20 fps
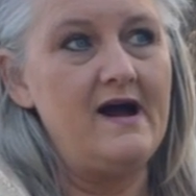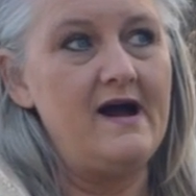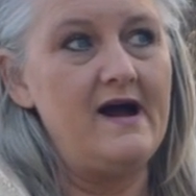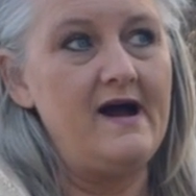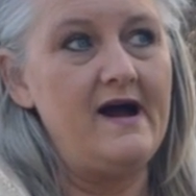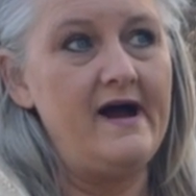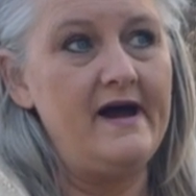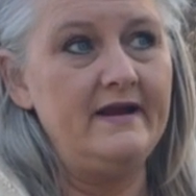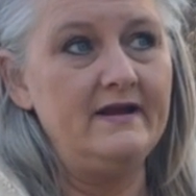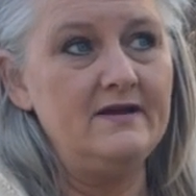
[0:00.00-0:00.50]

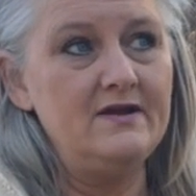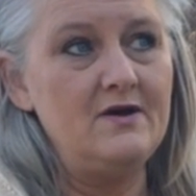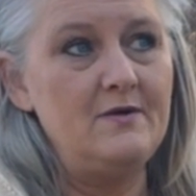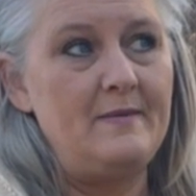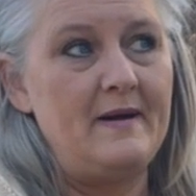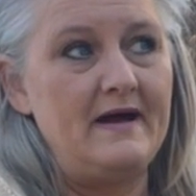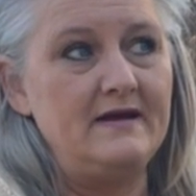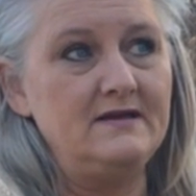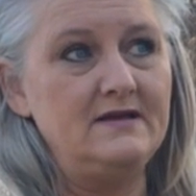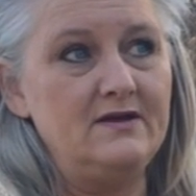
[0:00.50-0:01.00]
I don't know
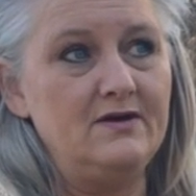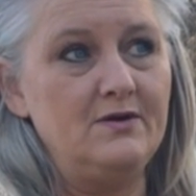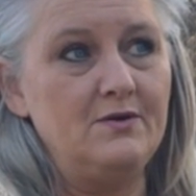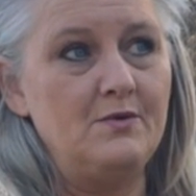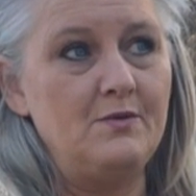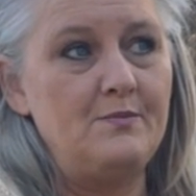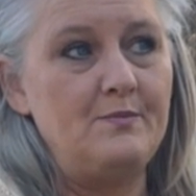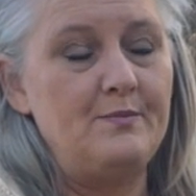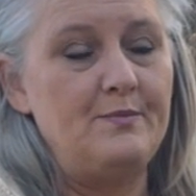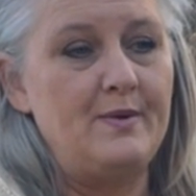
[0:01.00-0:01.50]
about
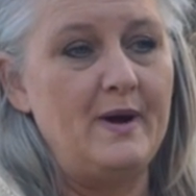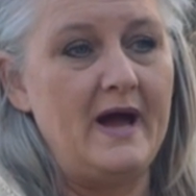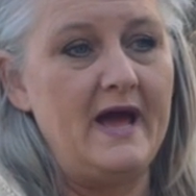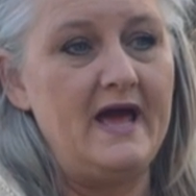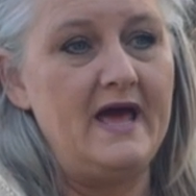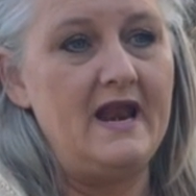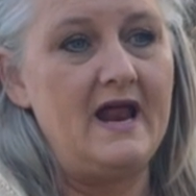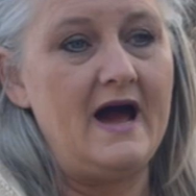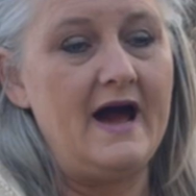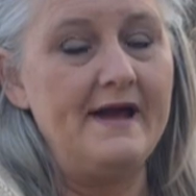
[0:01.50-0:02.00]
you,
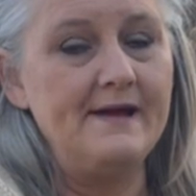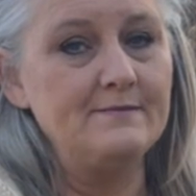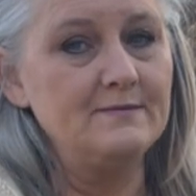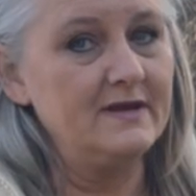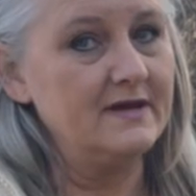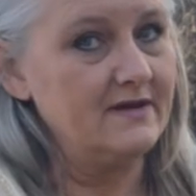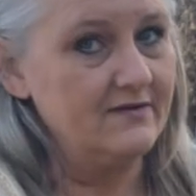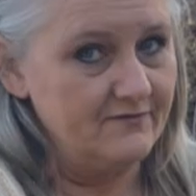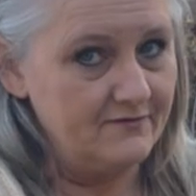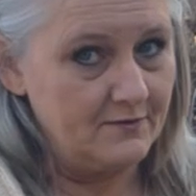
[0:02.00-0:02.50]
but I am
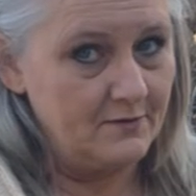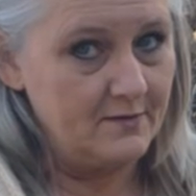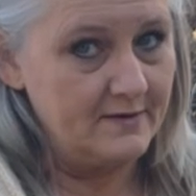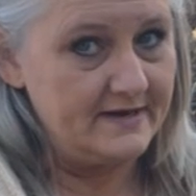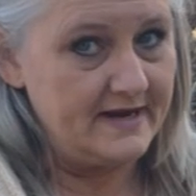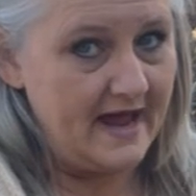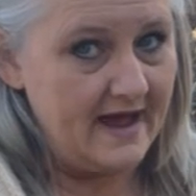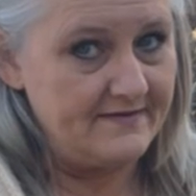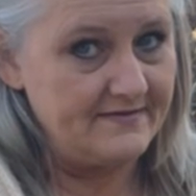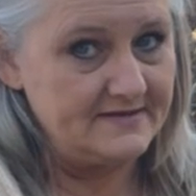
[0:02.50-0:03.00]
looking forward
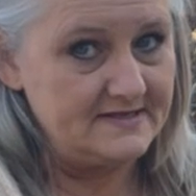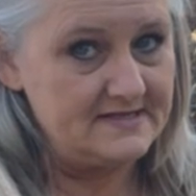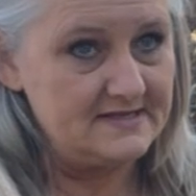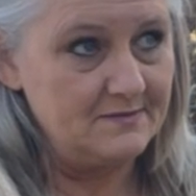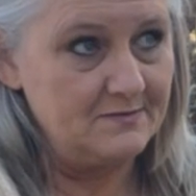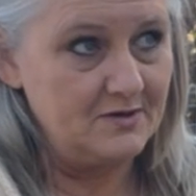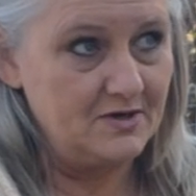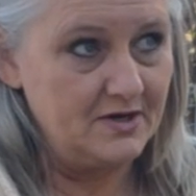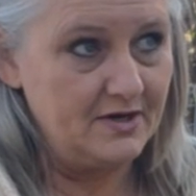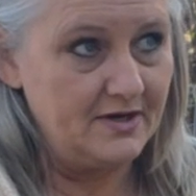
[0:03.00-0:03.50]
to having
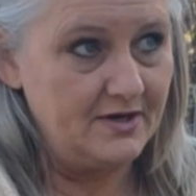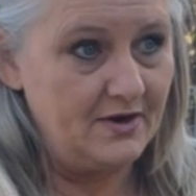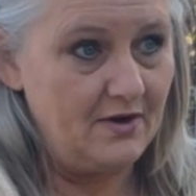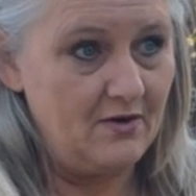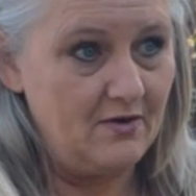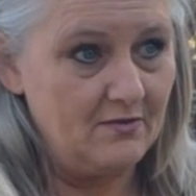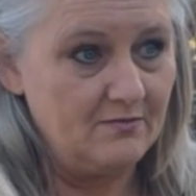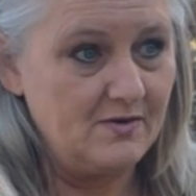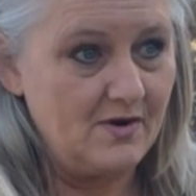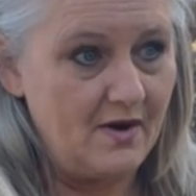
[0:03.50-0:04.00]
some good
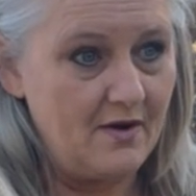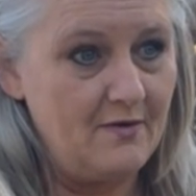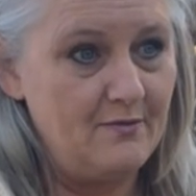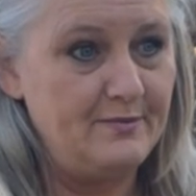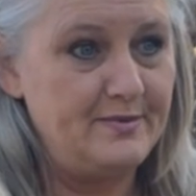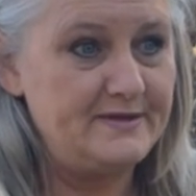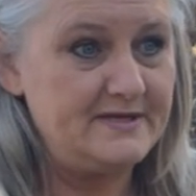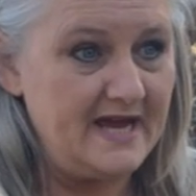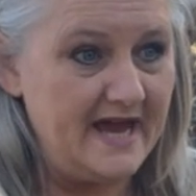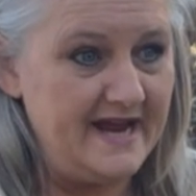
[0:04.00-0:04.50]
homegrown
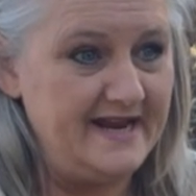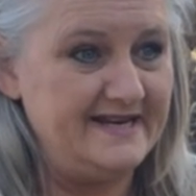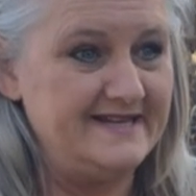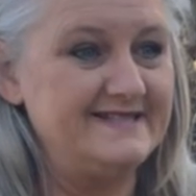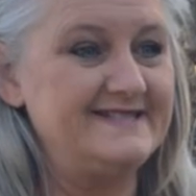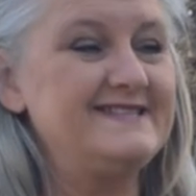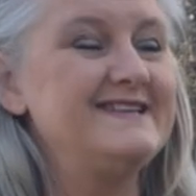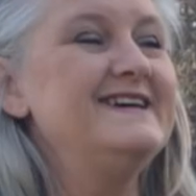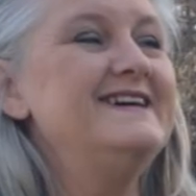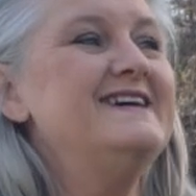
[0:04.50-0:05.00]

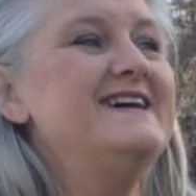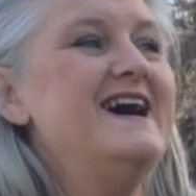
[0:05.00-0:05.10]
potatoes.